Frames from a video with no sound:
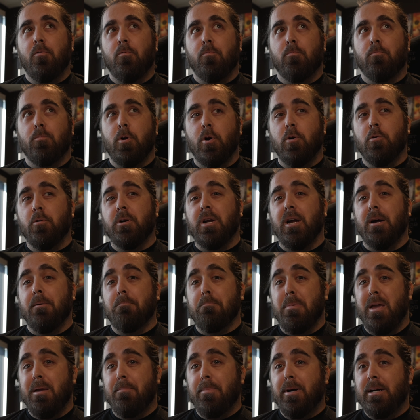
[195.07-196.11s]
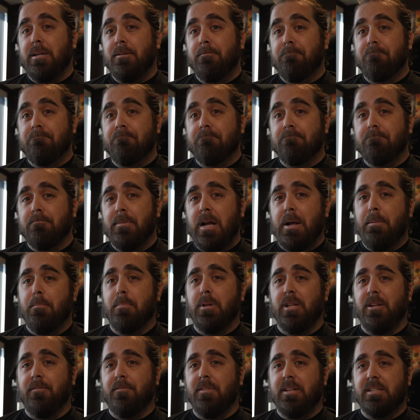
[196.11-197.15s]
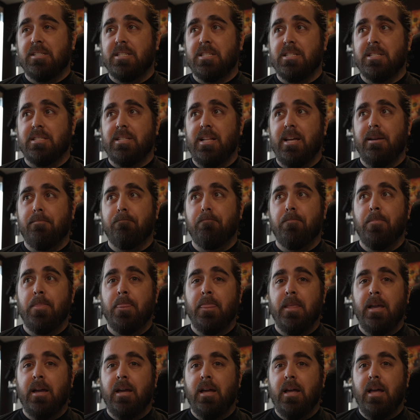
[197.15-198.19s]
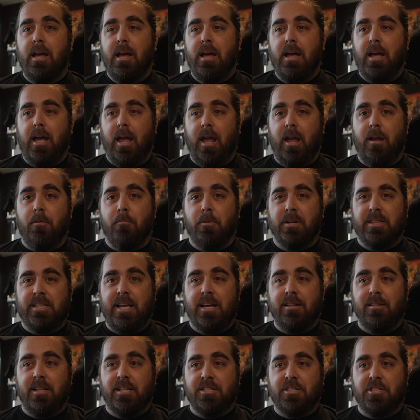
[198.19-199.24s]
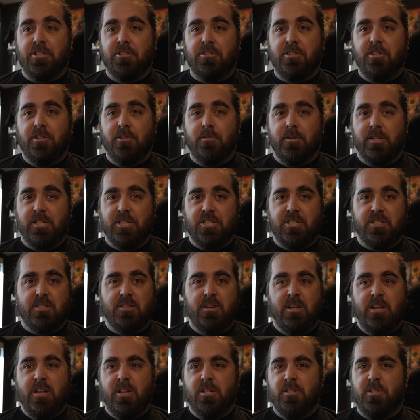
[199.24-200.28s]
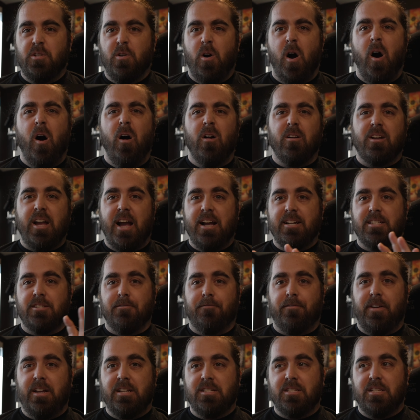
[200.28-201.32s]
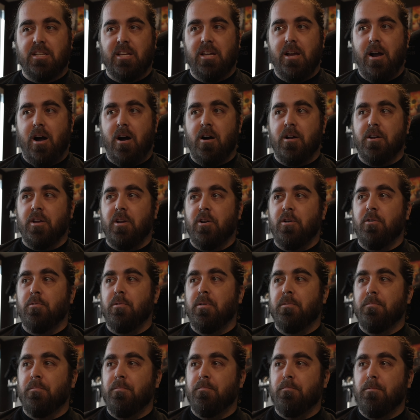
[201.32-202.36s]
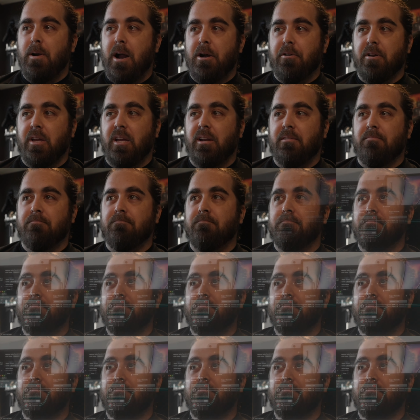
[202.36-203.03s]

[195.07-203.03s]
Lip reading: I believe that's its name. And what that lets you do is do all kinds of fancy audio routing